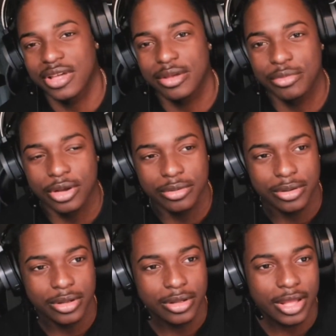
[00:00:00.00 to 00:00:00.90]

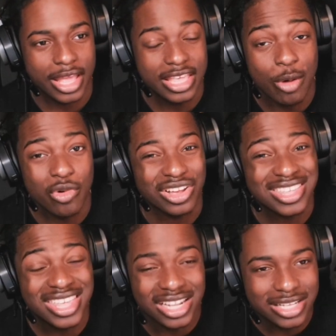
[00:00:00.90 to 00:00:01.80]
bro. And y'all will
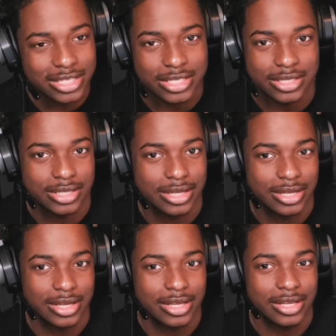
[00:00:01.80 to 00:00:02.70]
kill us.
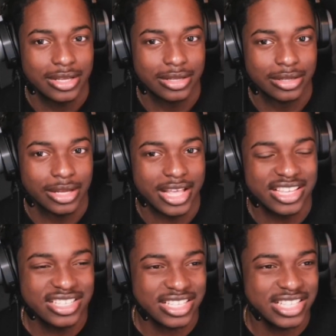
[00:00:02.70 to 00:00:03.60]
And
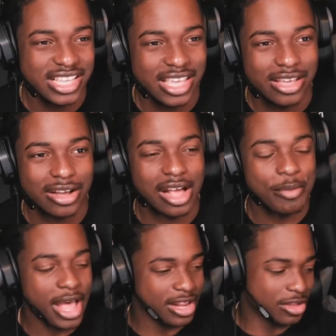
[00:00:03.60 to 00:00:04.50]
just to sit here,
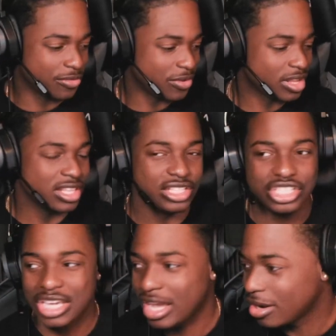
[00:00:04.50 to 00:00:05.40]
come out of your
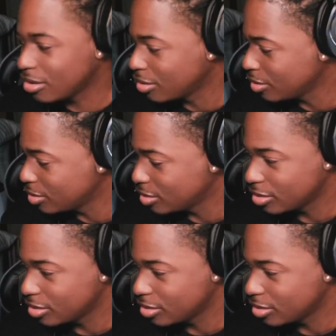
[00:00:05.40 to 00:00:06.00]
chair